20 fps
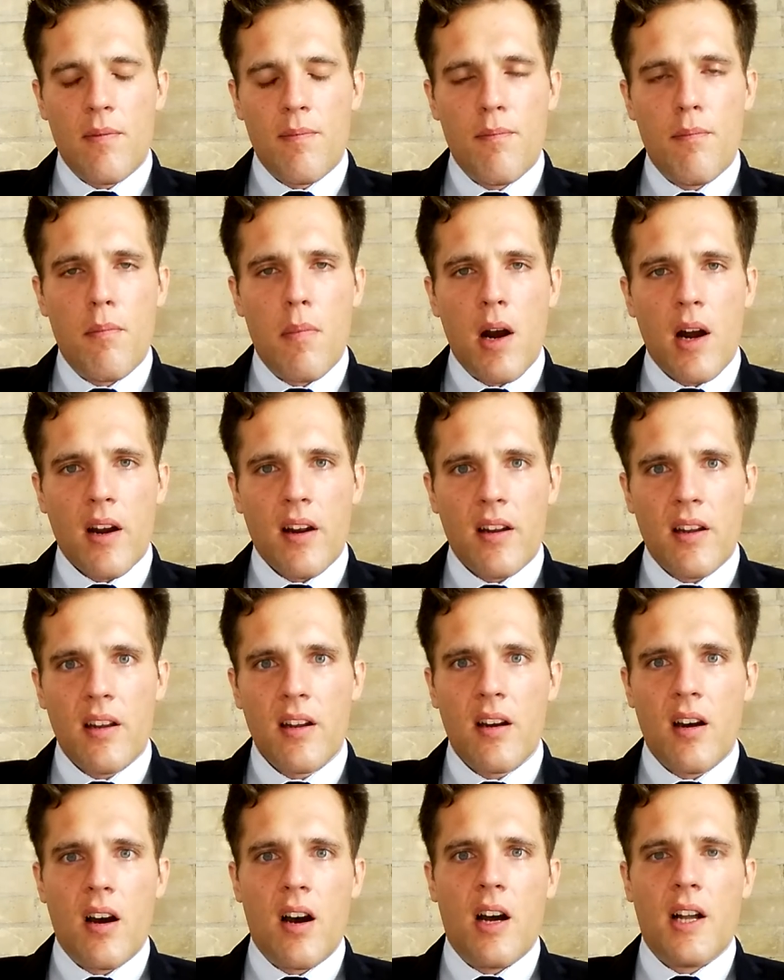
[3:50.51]
mark
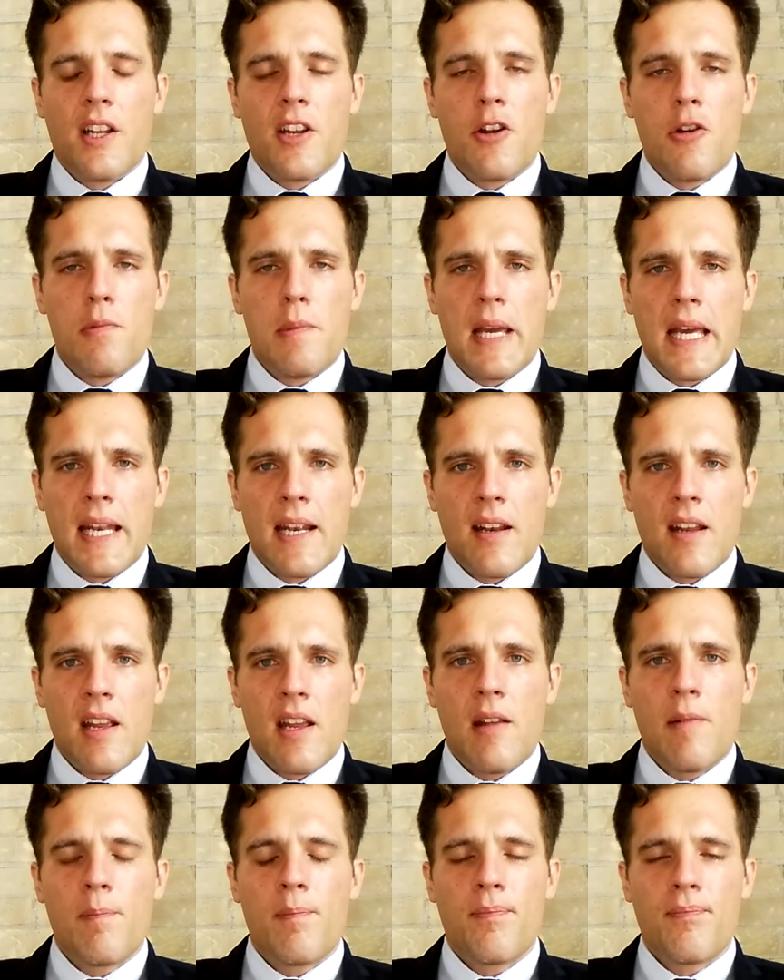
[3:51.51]
on
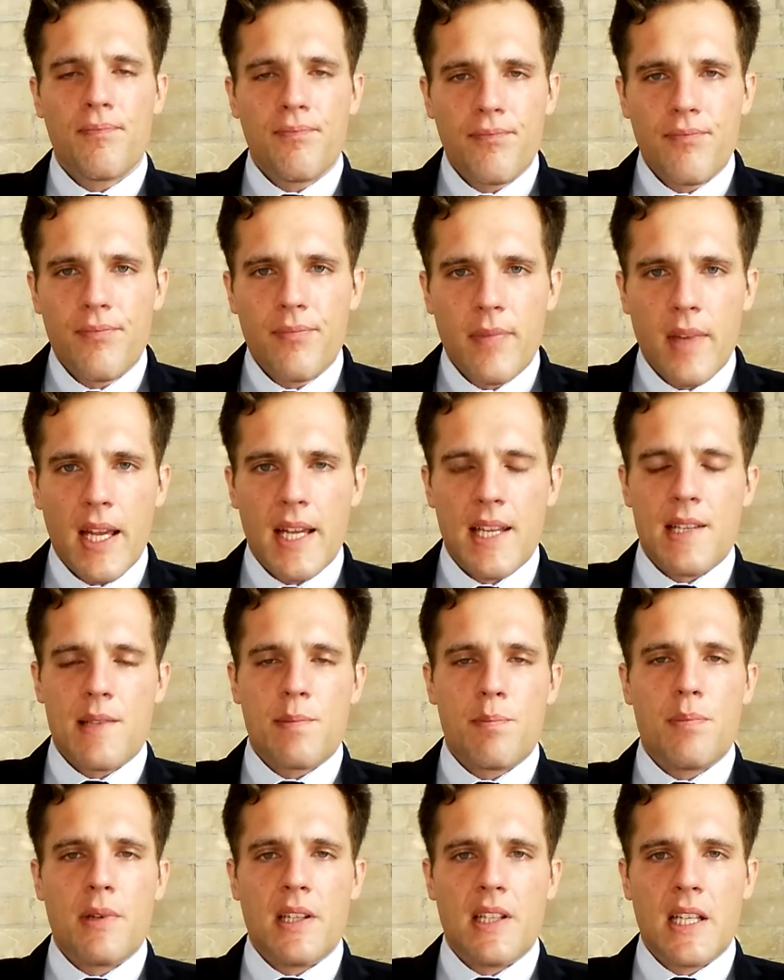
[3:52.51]
humanity as
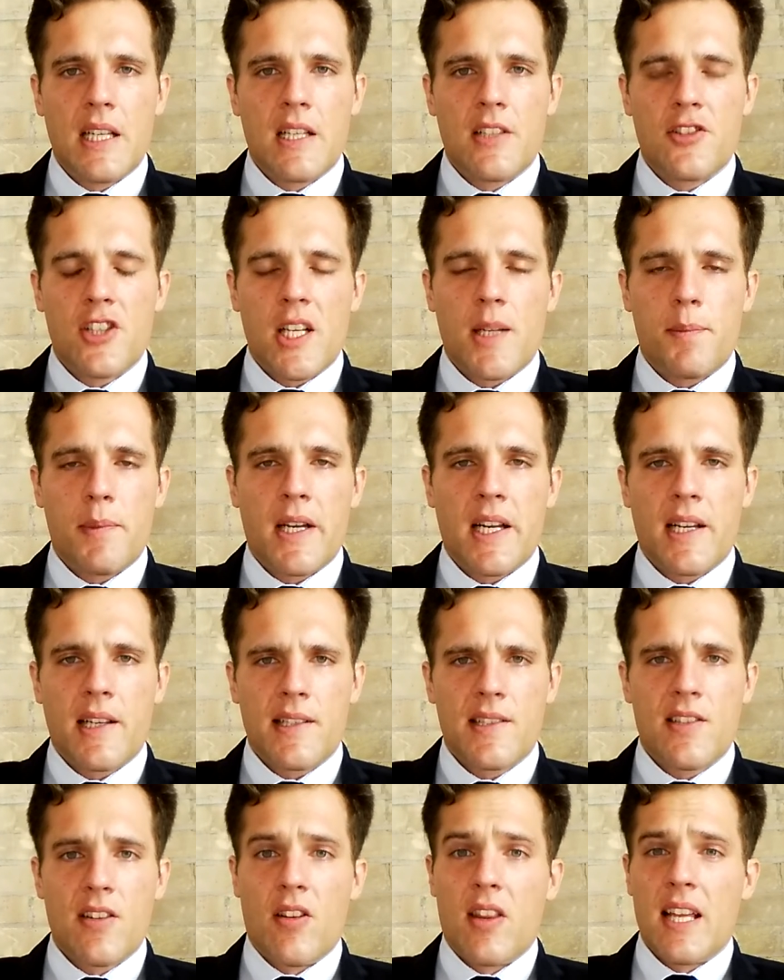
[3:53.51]
building a jetpack.
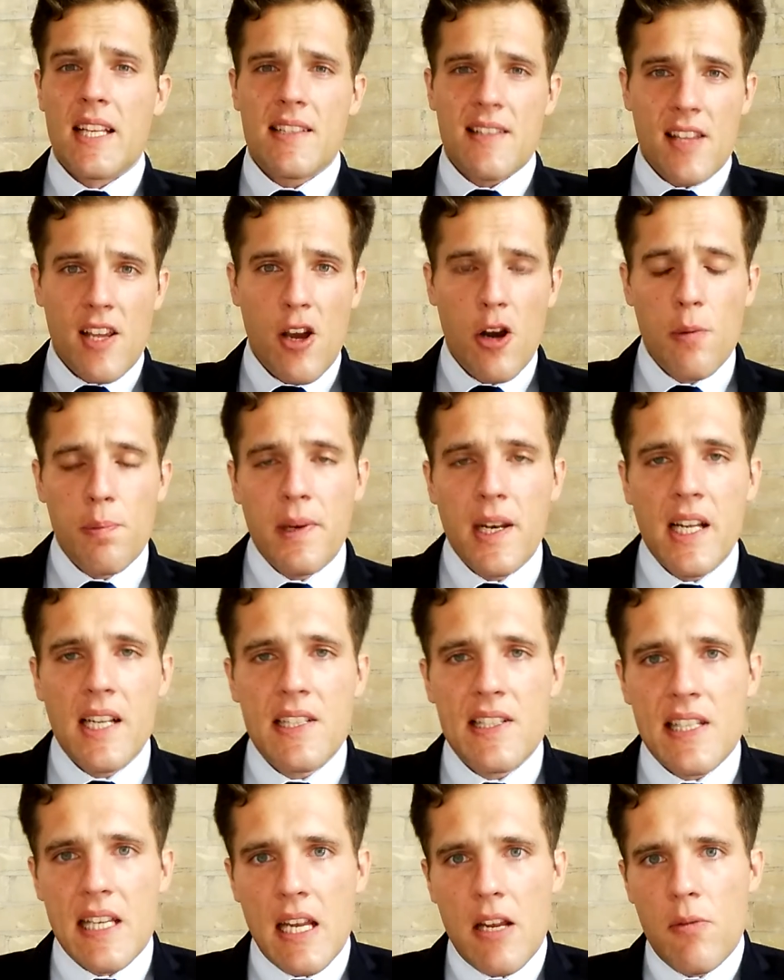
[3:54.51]
So that's the opening
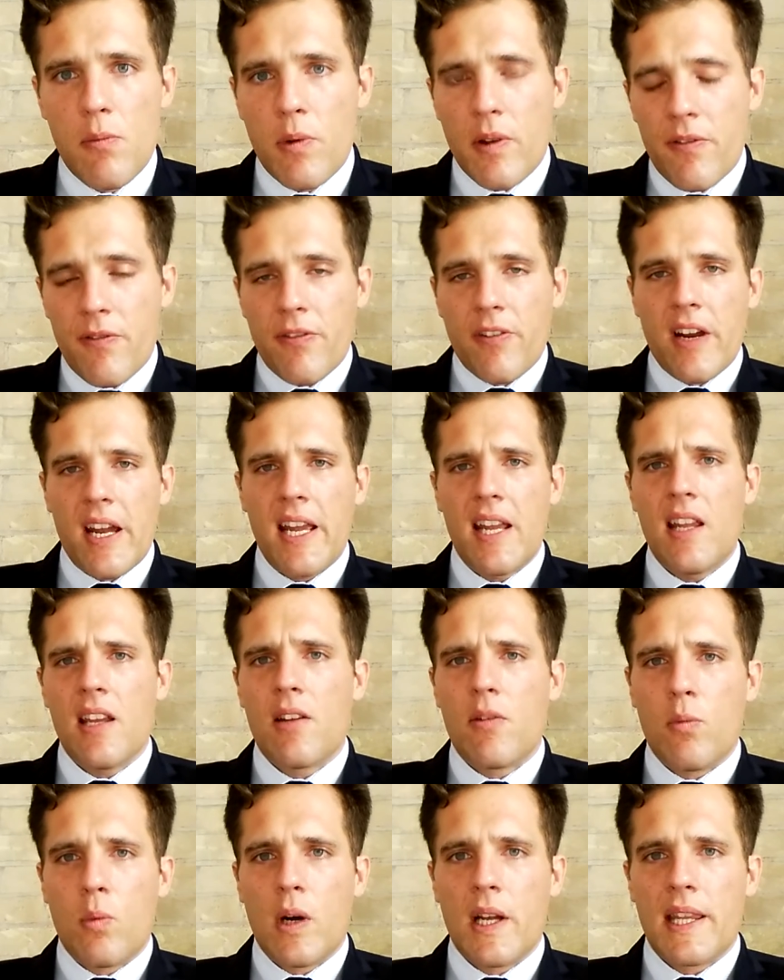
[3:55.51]
scene with Frank
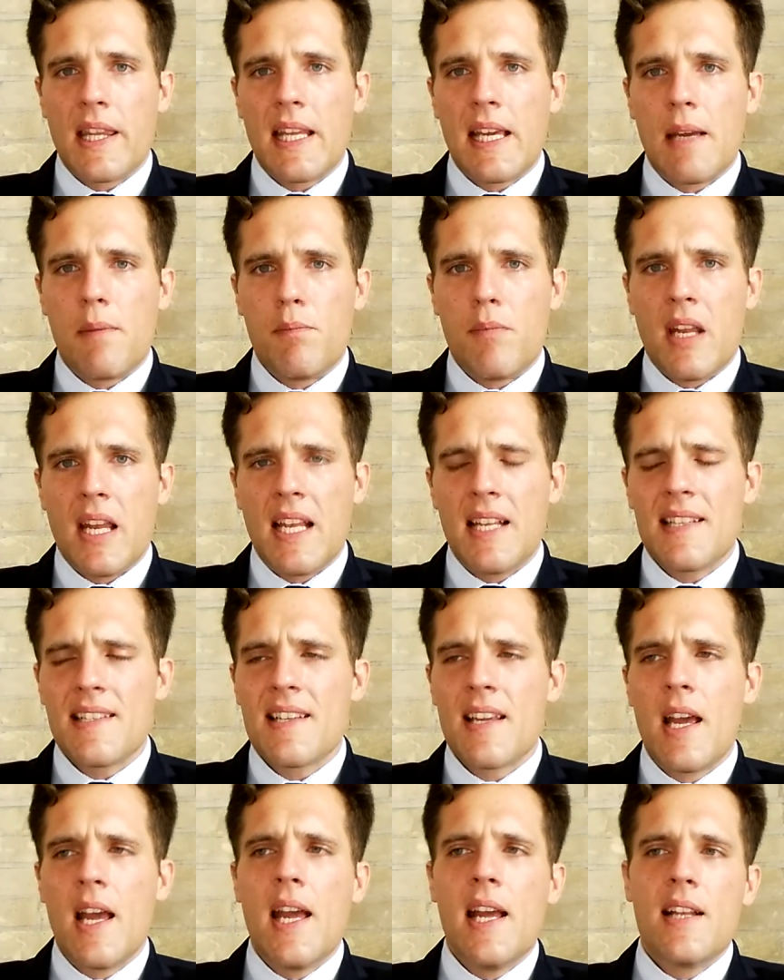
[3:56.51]
and what that
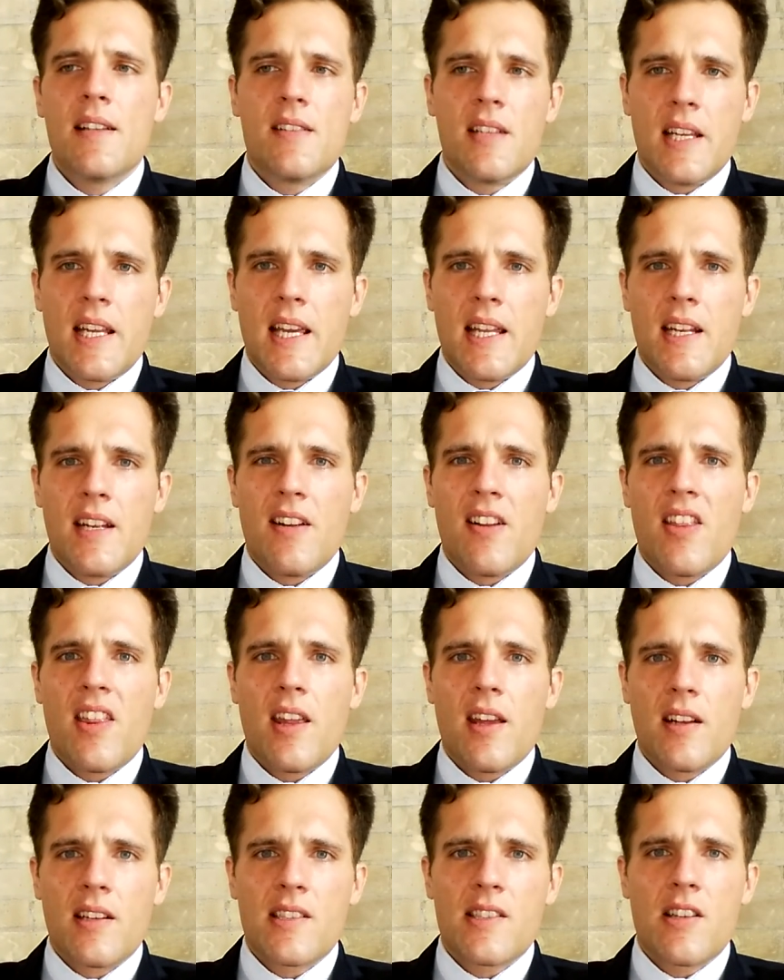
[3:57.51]
means to get into
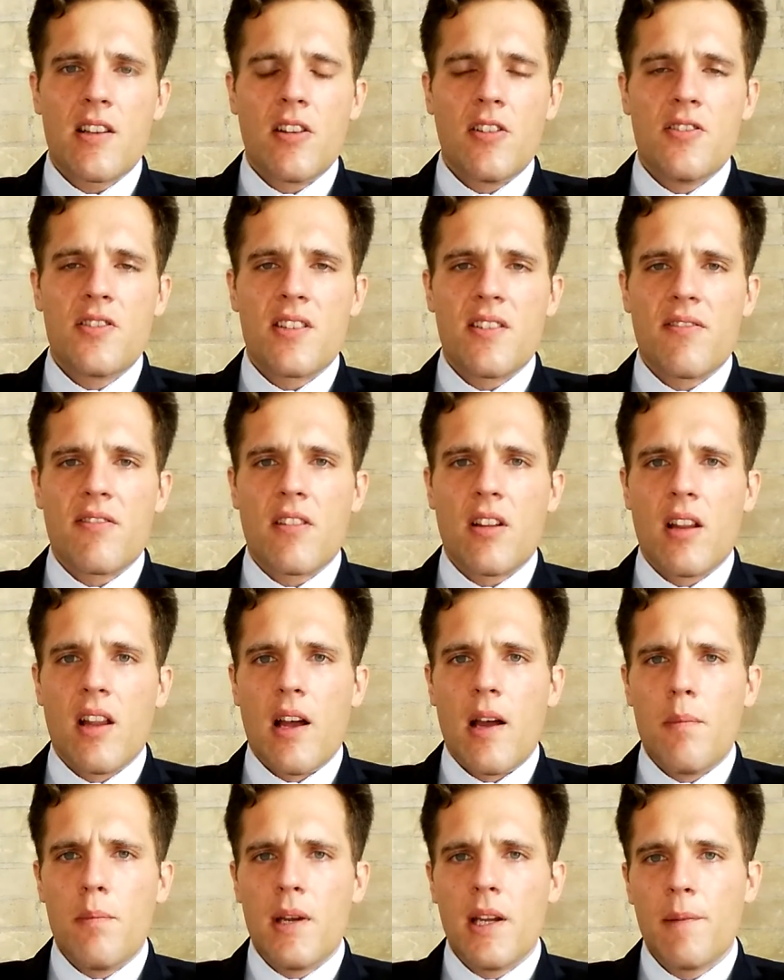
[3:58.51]
the exclusive
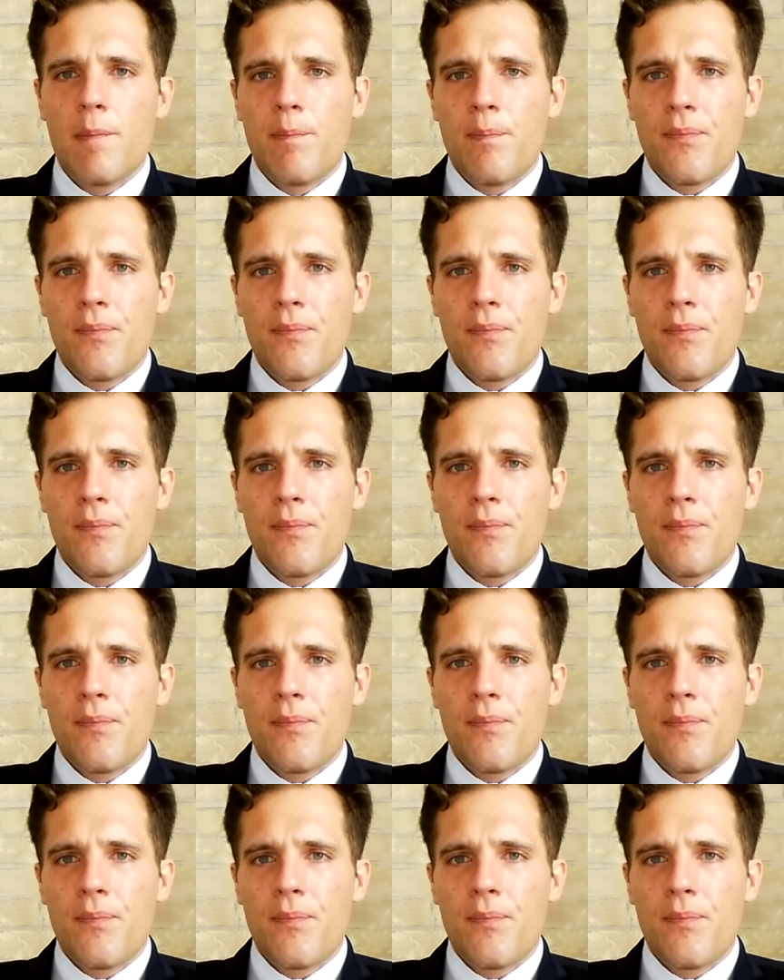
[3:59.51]
club,